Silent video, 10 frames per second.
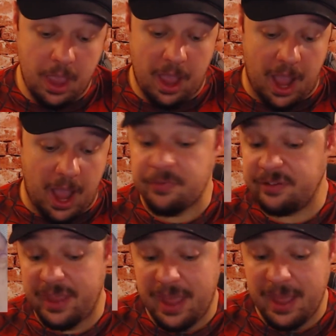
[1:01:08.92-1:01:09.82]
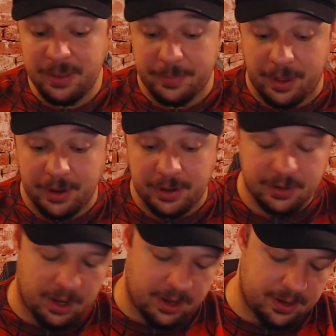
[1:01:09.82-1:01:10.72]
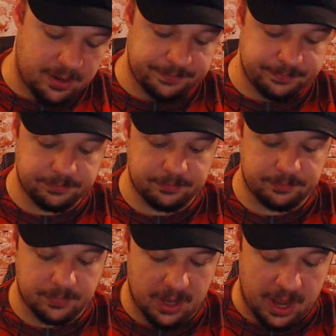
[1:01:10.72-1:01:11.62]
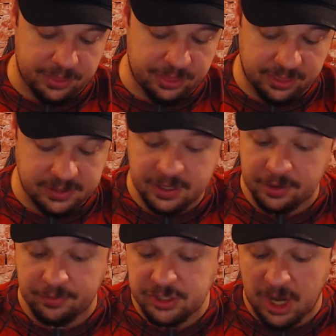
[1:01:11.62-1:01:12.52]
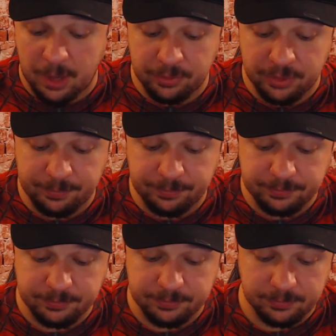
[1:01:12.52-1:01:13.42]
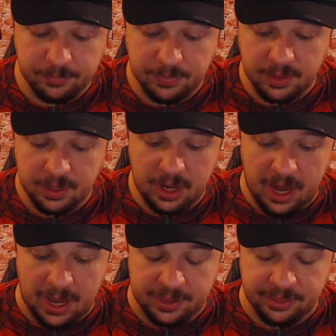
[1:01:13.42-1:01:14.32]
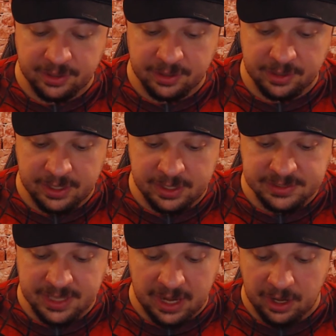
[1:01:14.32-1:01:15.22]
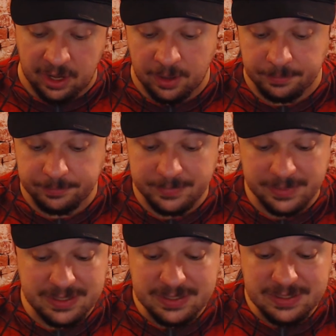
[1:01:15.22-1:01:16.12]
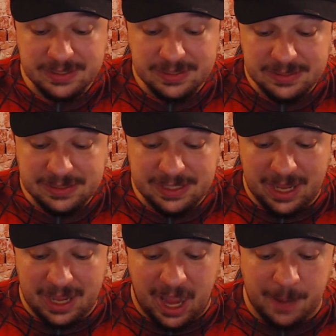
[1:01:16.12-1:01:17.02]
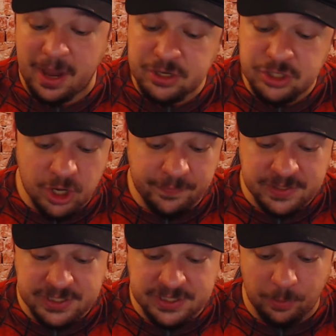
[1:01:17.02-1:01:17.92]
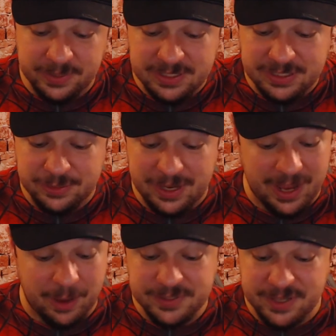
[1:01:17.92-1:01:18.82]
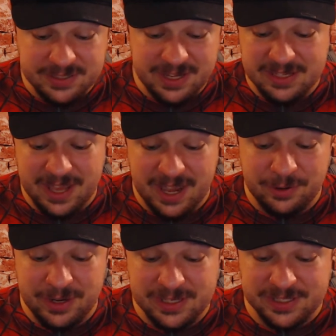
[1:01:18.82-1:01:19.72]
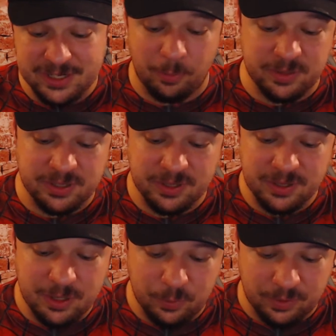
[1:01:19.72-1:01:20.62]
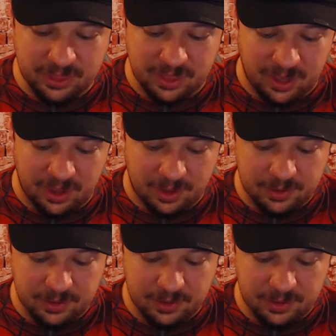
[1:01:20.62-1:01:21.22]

I'm really happy about it. Uh, I think they did a great job with him. I think he's got a... I'm not sure if his sculpt is unique. I was going to say he's got a unique sculpt with the